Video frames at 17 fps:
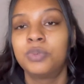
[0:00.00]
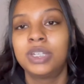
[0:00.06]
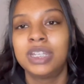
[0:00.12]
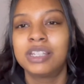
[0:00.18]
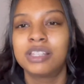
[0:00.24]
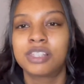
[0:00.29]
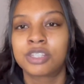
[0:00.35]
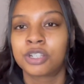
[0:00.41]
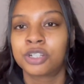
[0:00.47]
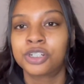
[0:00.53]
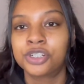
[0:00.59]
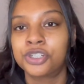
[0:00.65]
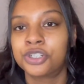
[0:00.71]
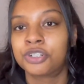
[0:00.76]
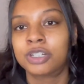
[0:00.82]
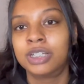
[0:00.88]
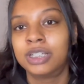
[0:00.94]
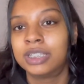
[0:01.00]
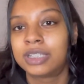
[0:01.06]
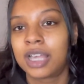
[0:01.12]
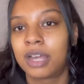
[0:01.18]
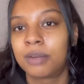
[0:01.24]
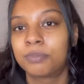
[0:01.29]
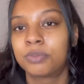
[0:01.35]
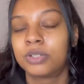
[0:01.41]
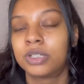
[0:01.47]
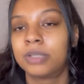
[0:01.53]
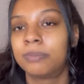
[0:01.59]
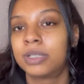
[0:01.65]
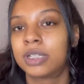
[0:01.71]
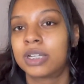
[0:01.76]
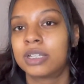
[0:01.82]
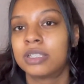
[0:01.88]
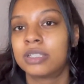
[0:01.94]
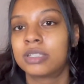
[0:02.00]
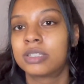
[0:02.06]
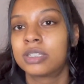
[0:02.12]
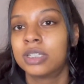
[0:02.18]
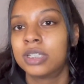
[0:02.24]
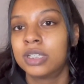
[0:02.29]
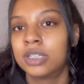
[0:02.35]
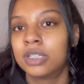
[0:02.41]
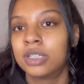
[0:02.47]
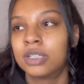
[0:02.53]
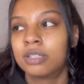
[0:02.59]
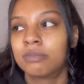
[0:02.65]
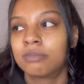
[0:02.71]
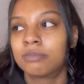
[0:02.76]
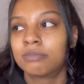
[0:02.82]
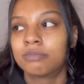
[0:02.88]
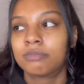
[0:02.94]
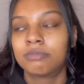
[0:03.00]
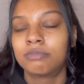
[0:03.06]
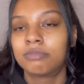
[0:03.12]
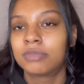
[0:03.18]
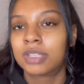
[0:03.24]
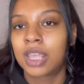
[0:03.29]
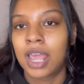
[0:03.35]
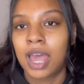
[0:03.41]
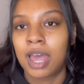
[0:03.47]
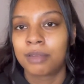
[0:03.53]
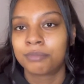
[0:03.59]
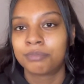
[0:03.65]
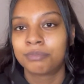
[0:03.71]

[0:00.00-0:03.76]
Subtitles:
need surgery at that point, because yeah.